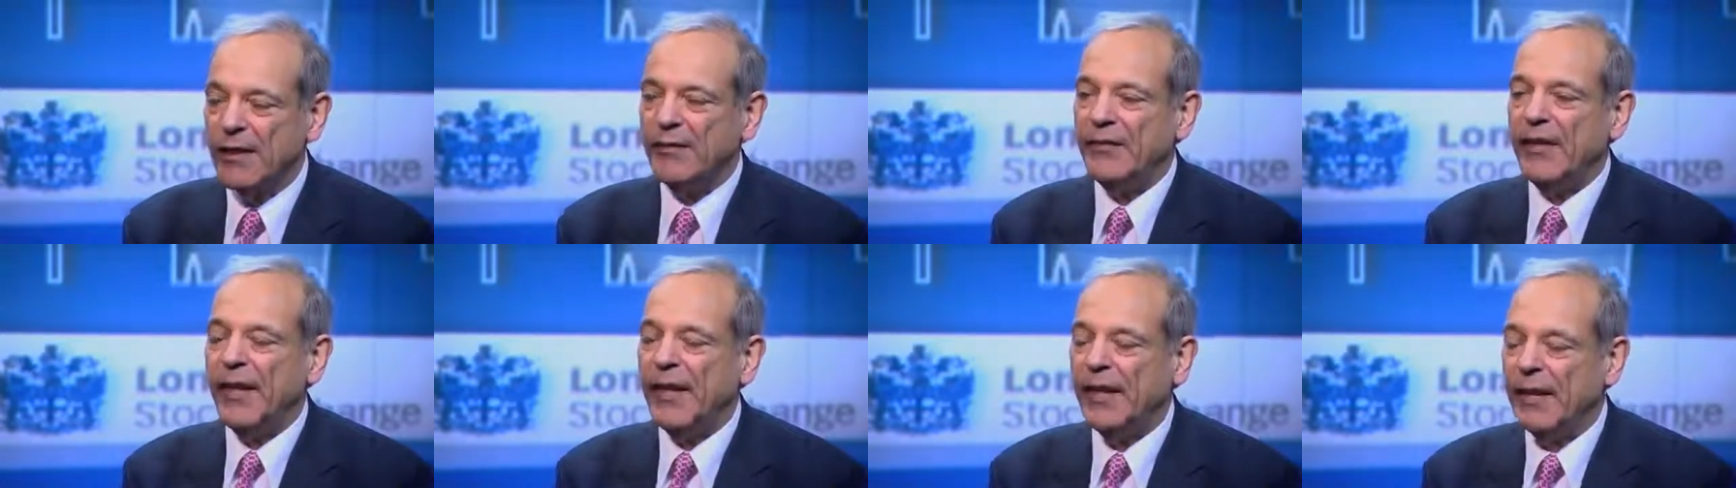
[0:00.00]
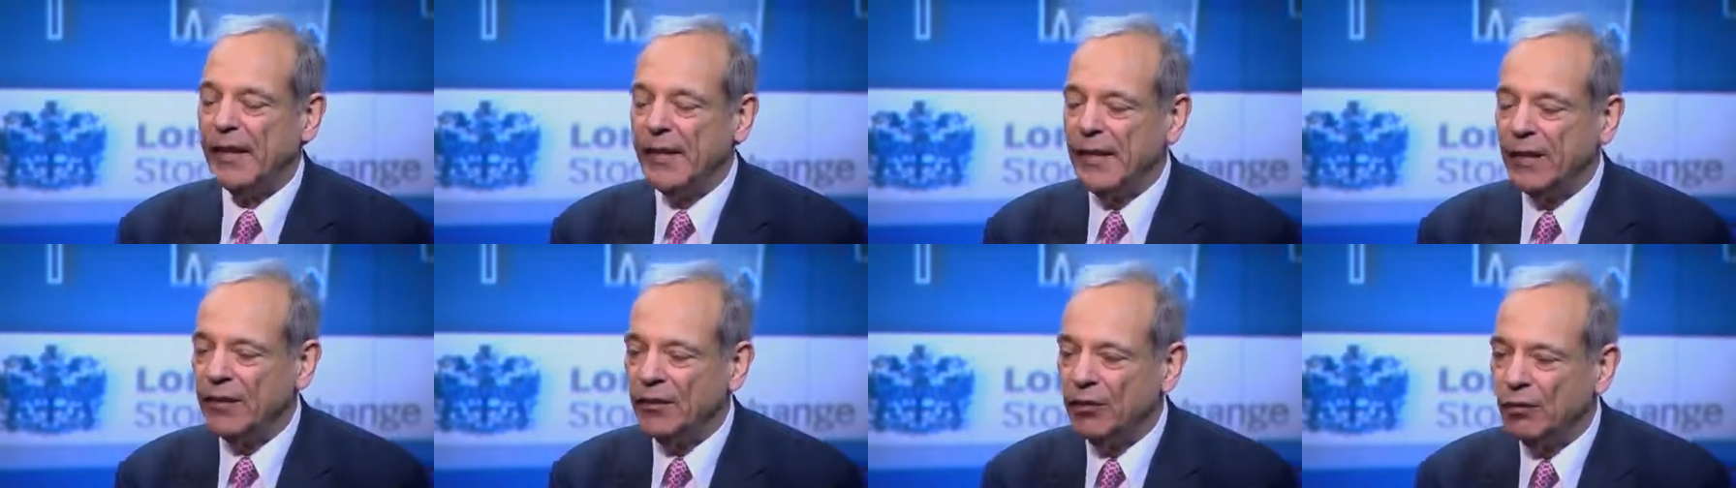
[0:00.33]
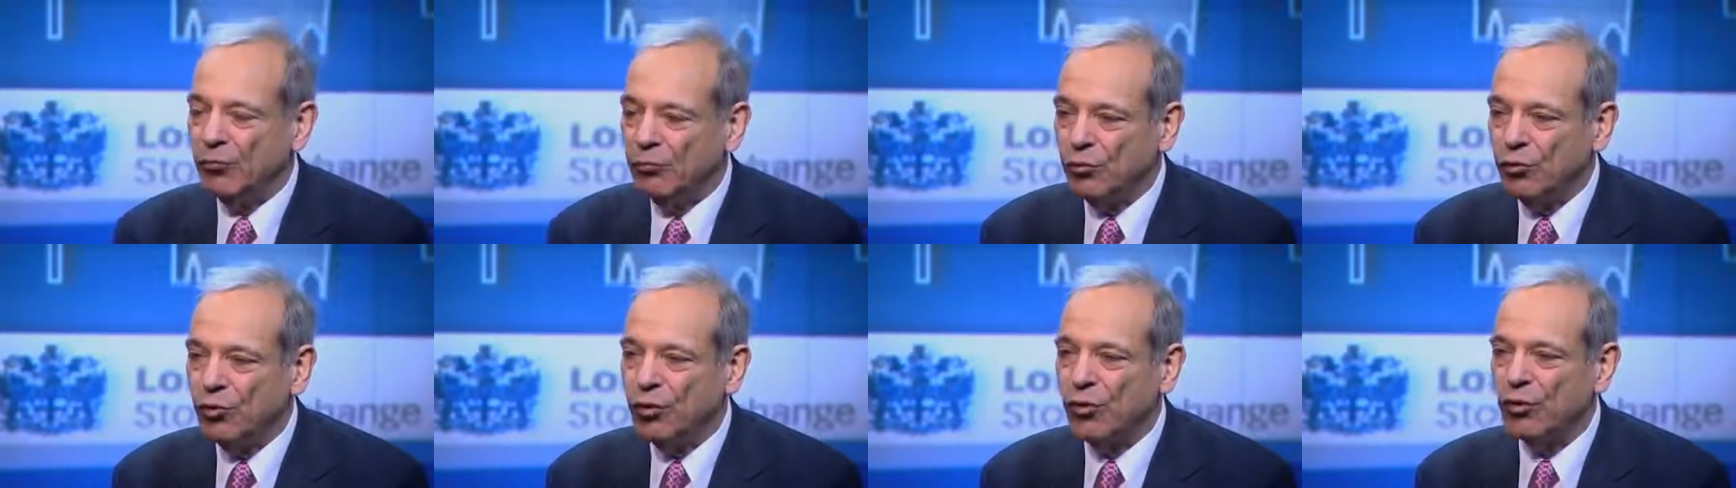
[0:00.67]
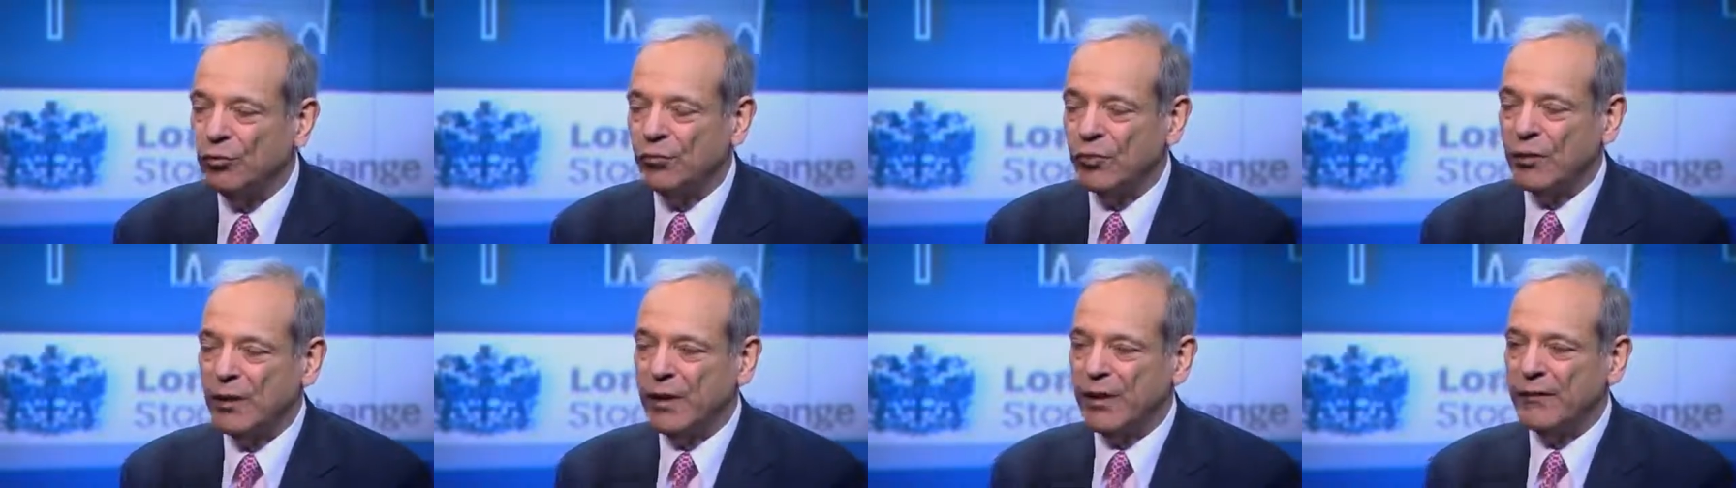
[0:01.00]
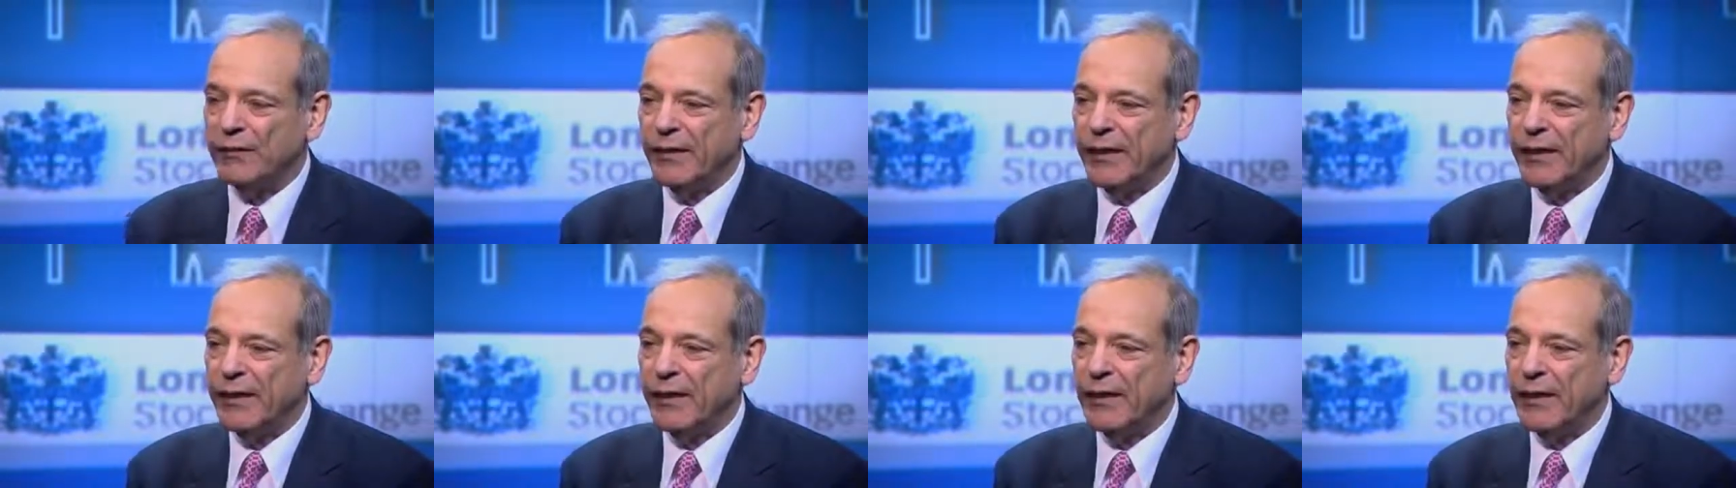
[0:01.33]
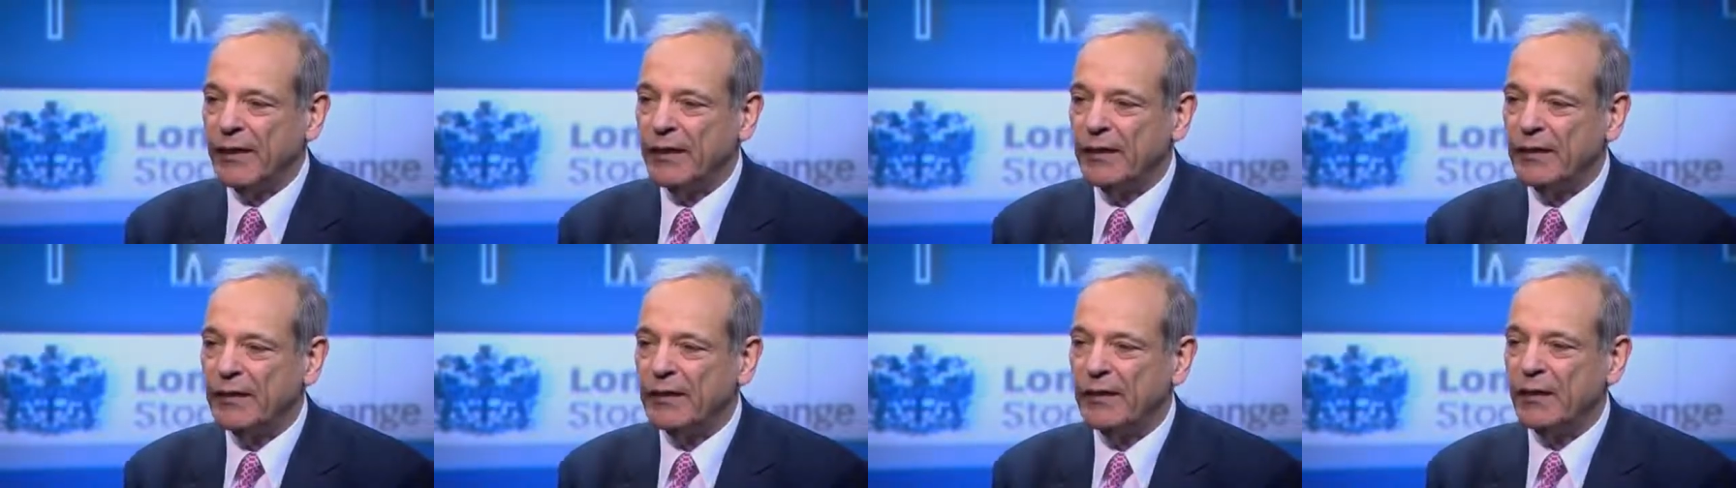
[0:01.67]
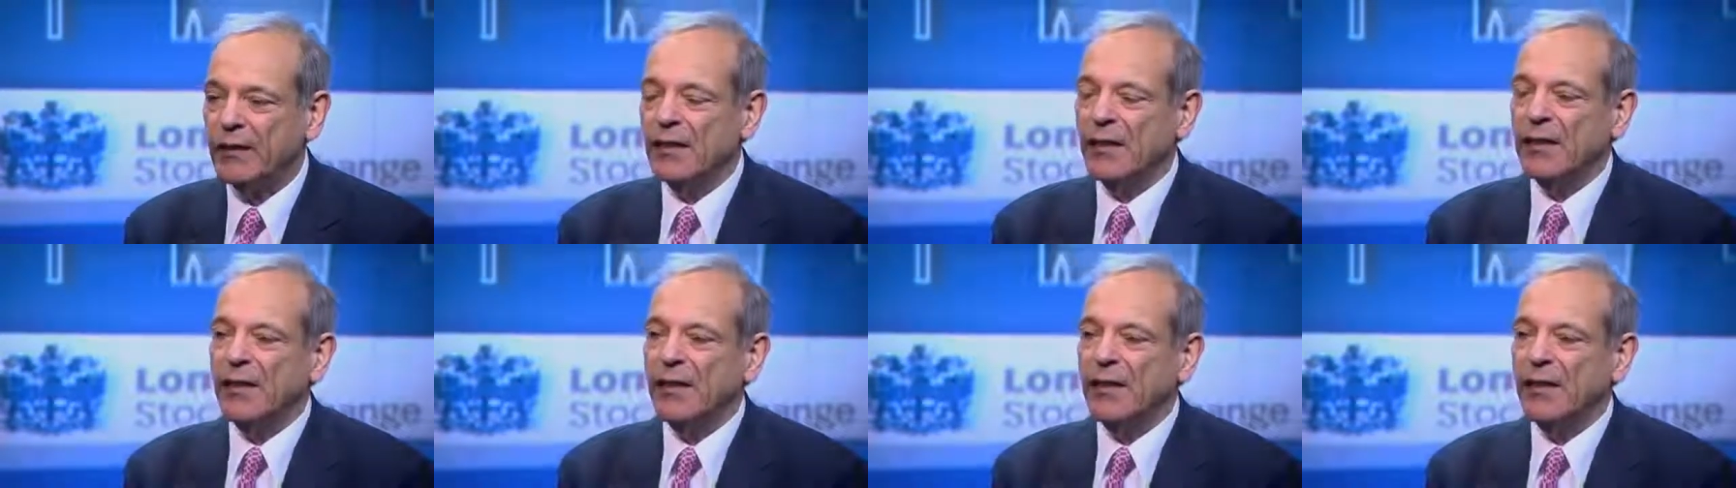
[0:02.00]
That in the world we're living in,